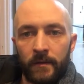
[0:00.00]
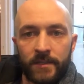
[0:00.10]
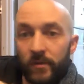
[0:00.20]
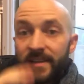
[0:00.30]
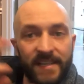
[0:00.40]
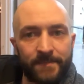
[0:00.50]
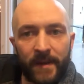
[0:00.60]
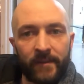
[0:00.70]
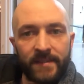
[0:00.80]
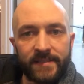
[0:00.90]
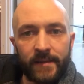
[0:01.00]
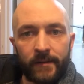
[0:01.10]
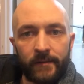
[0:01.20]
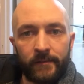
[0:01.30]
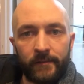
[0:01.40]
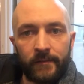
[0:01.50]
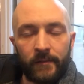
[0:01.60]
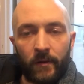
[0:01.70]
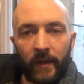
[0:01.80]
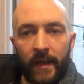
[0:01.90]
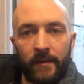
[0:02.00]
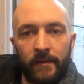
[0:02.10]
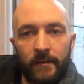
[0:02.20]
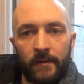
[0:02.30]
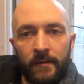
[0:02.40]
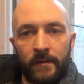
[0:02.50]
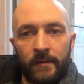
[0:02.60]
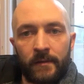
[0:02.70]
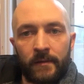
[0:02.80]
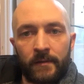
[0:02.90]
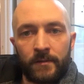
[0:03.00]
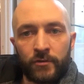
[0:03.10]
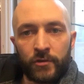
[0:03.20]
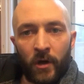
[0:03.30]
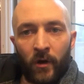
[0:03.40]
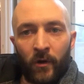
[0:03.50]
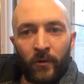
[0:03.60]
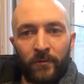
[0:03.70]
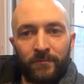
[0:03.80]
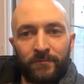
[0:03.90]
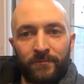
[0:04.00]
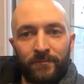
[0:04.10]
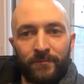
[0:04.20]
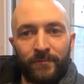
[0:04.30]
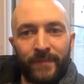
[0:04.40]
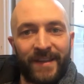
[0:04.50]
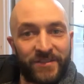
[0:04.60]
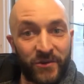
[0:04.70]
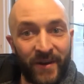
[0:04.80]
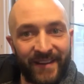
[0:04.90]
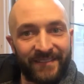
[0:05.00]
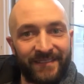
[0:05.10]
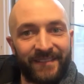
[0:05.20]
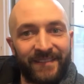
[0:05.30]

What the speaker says: It's only an experience here, okay? So enjoy it.